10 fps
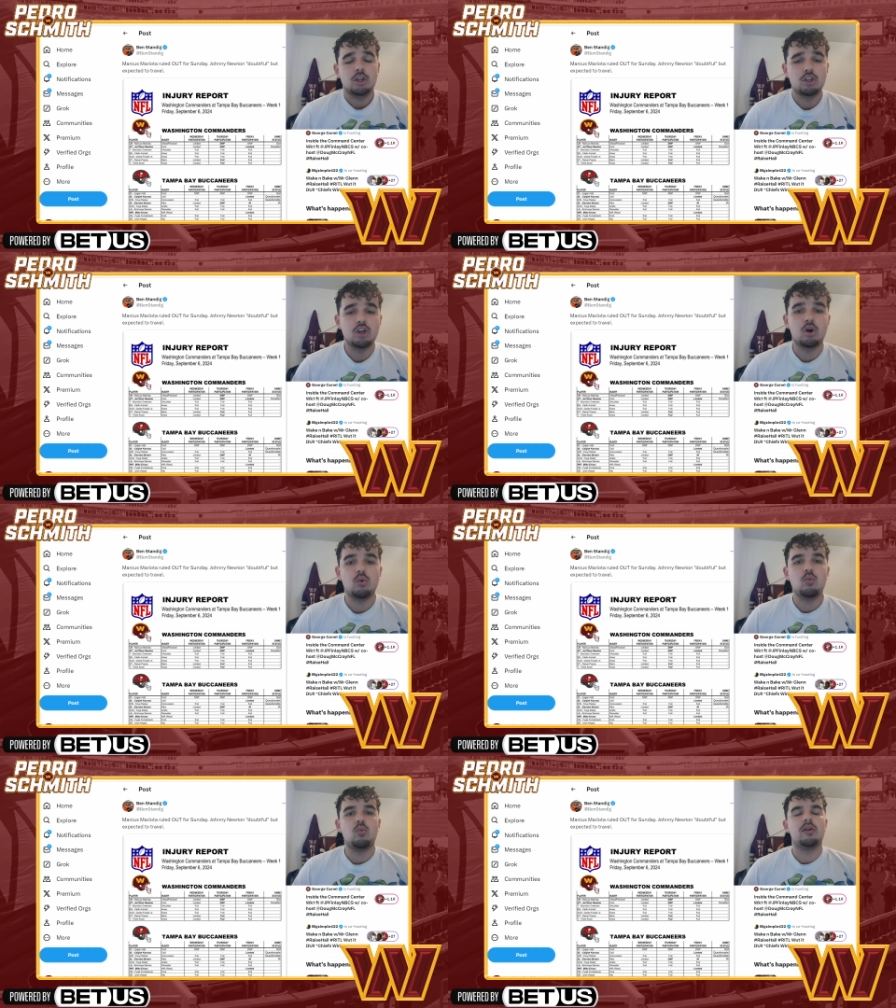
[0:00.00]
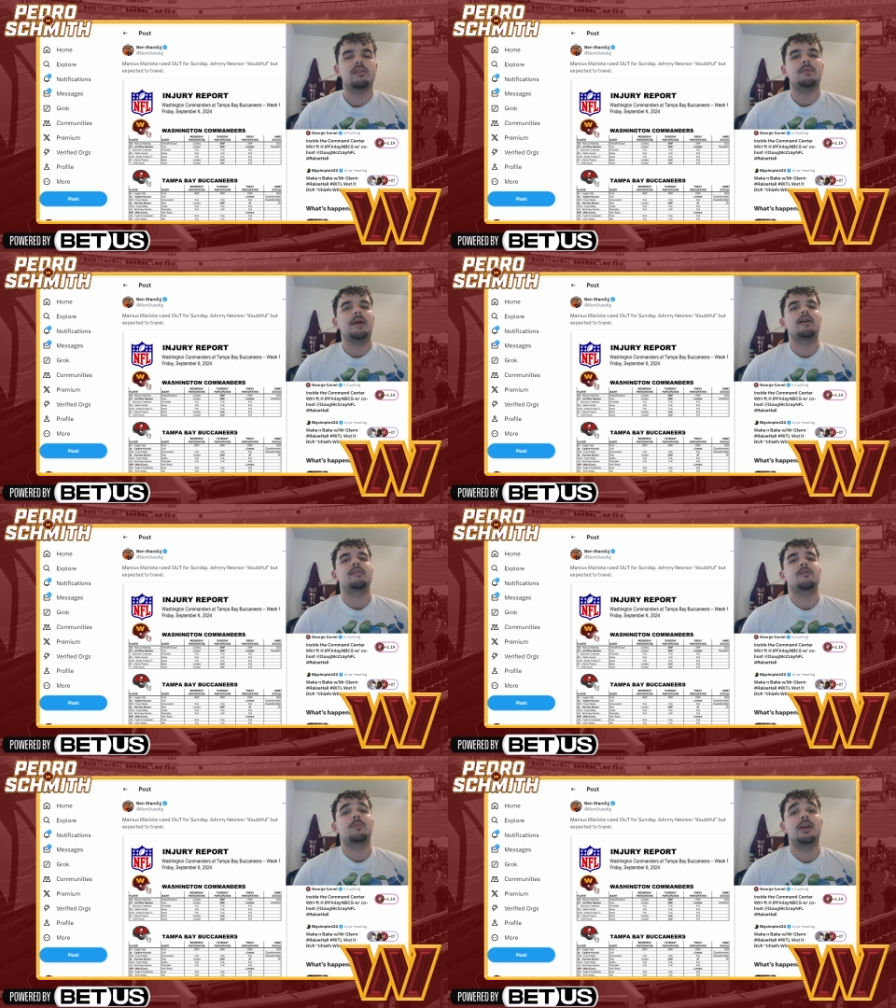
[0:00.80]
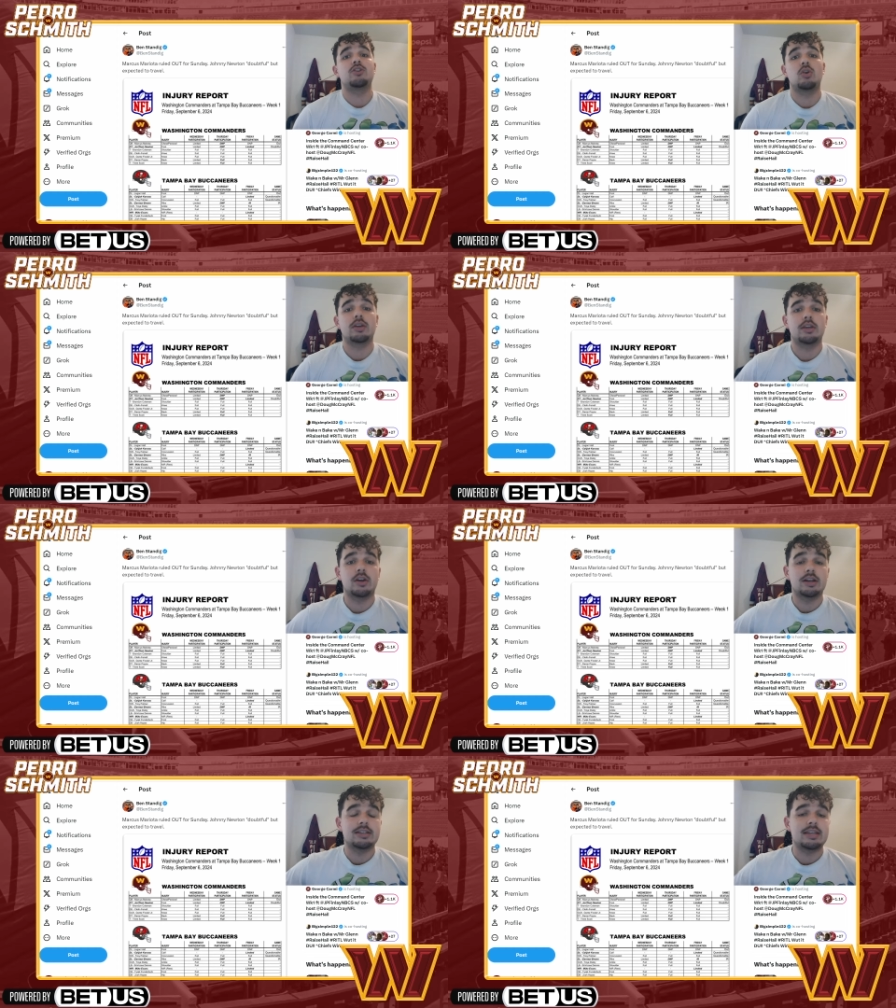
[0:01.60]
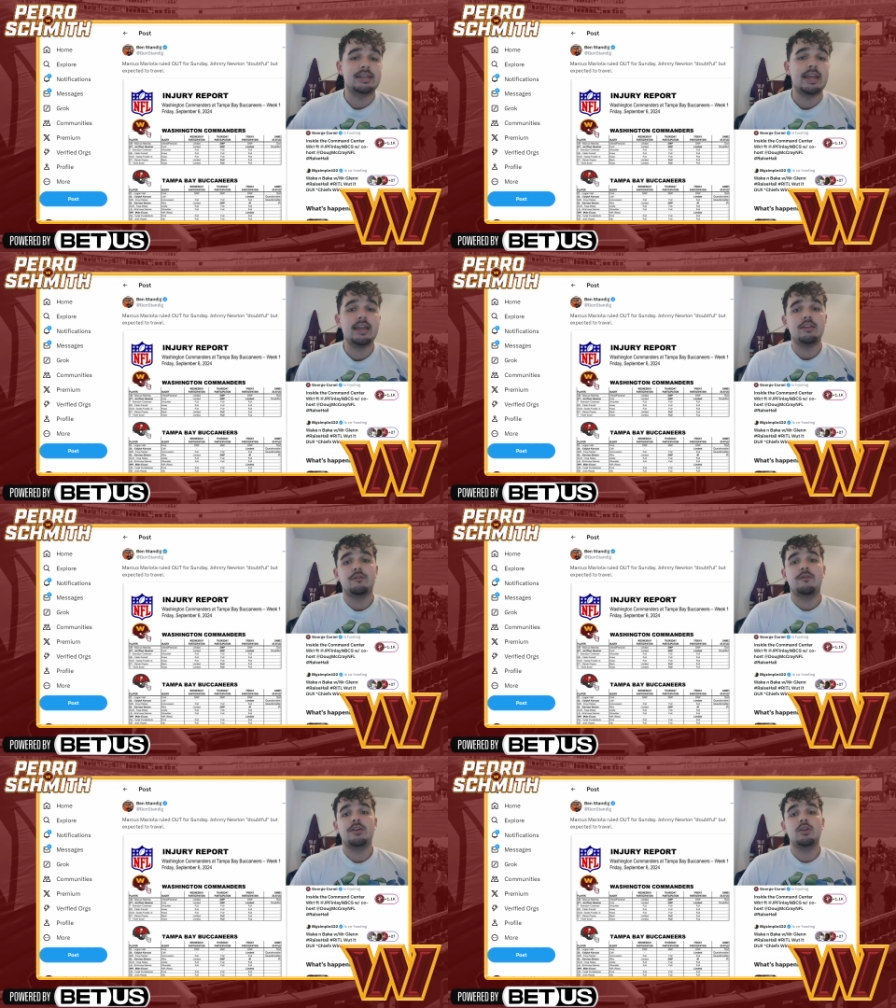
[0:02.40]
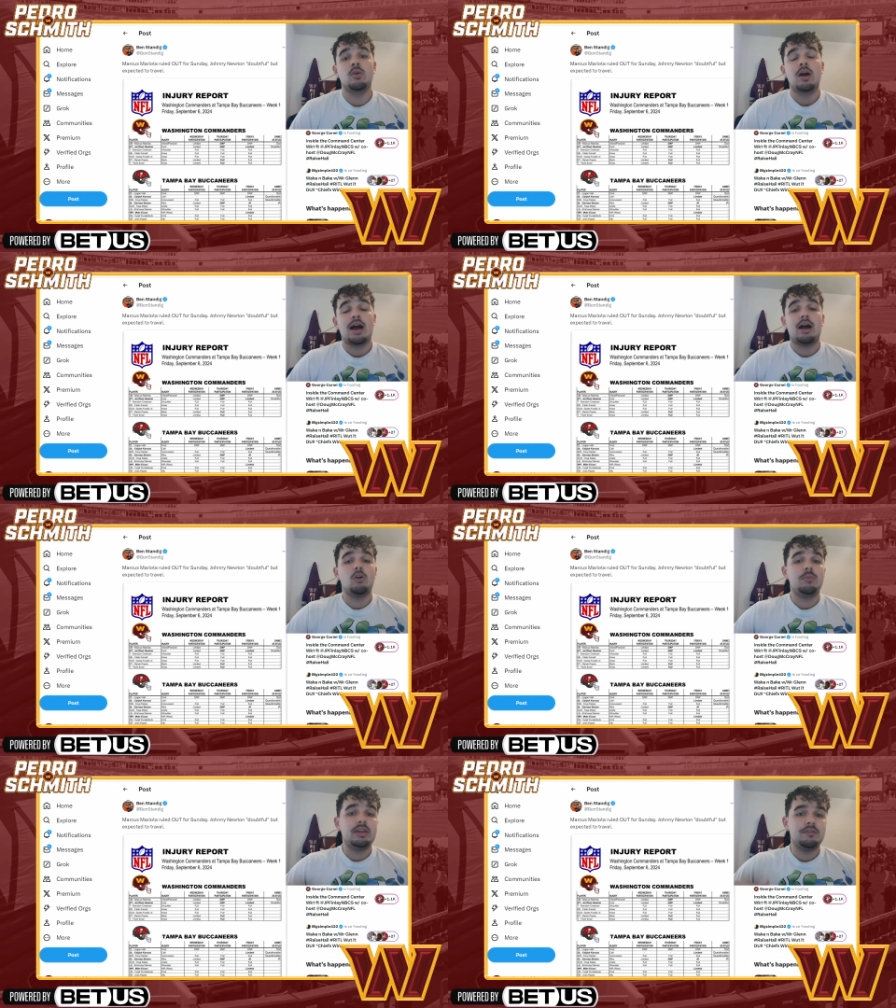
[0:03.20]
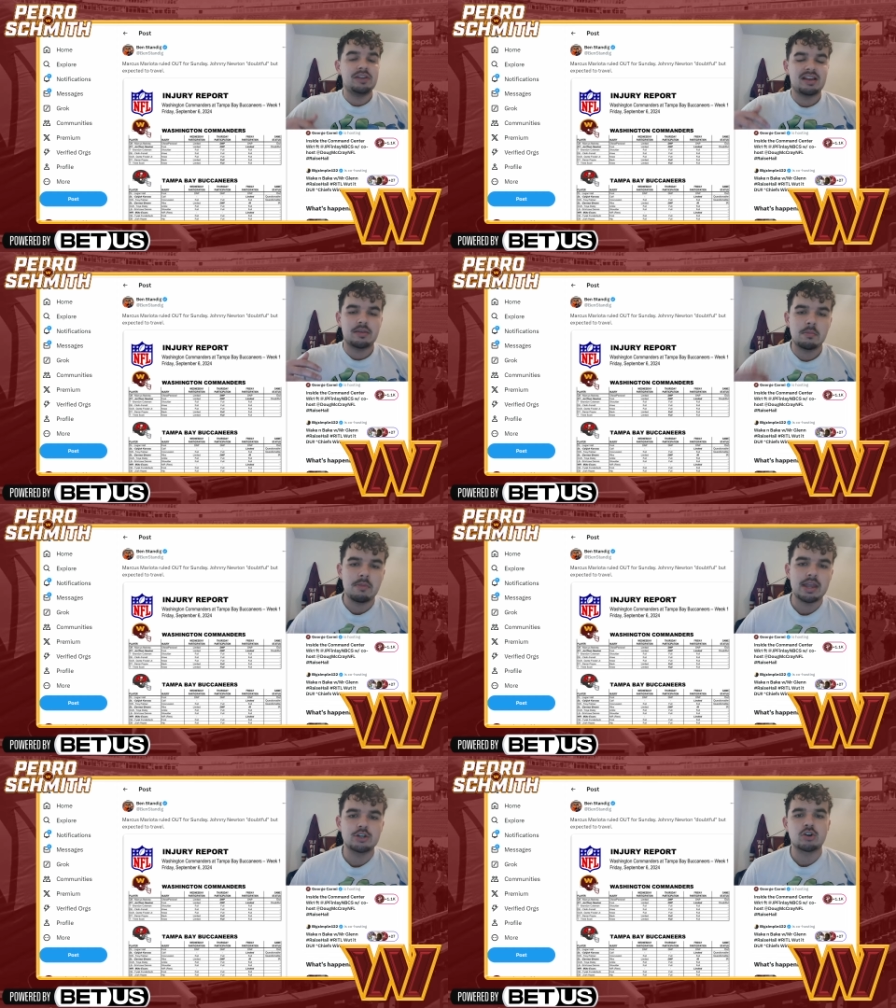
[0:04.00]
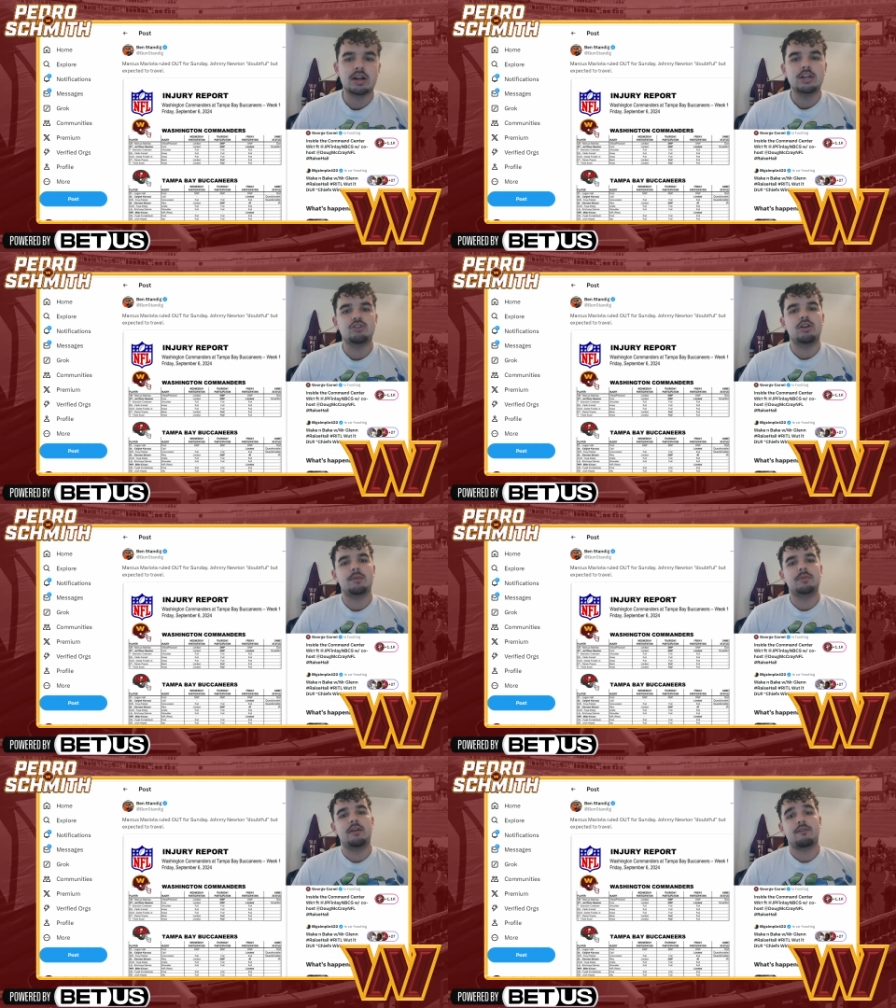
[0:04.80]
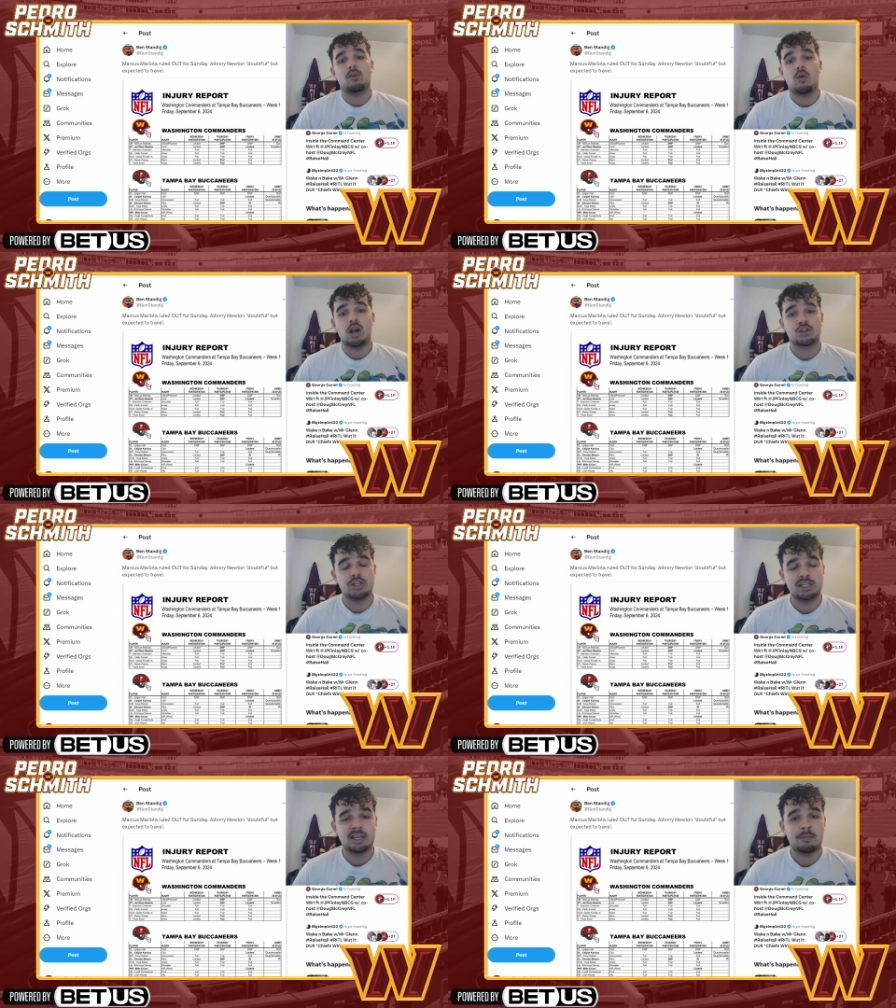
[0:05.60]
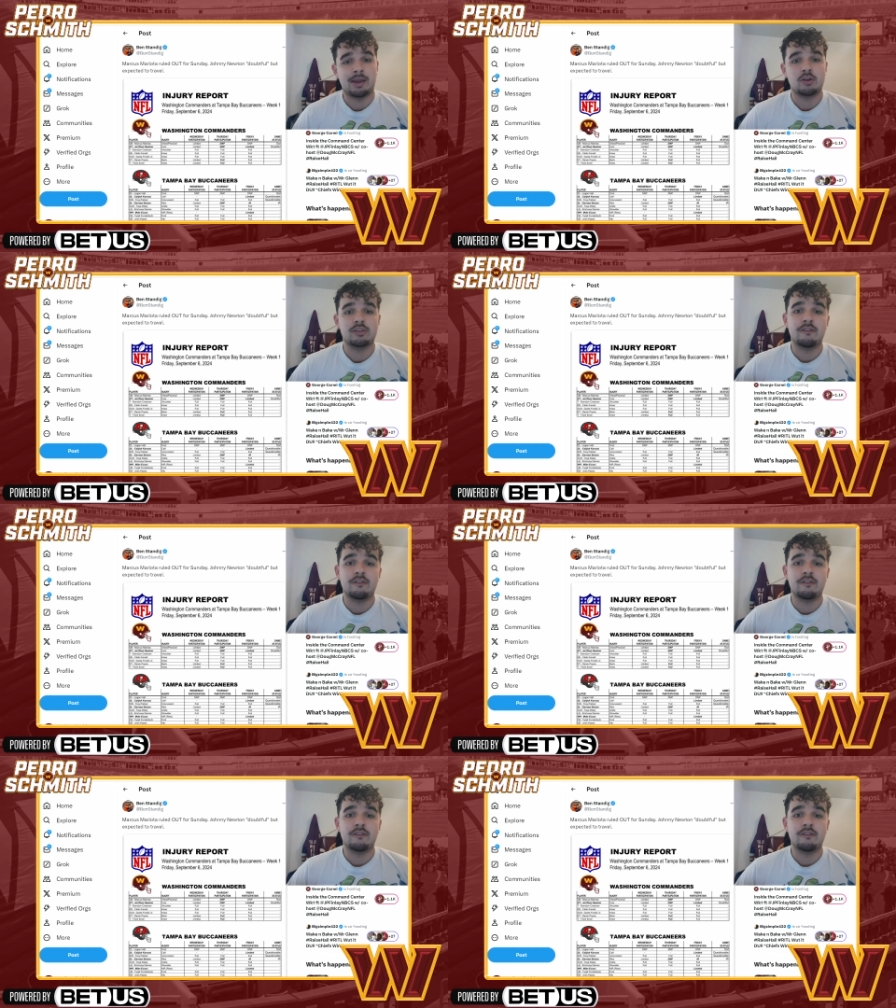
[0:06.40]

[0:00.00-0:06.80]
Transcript: Yo, what is up guys, it's Pedro here, in today's video, I will be giving you guys a major injury update for the Washington Commanders.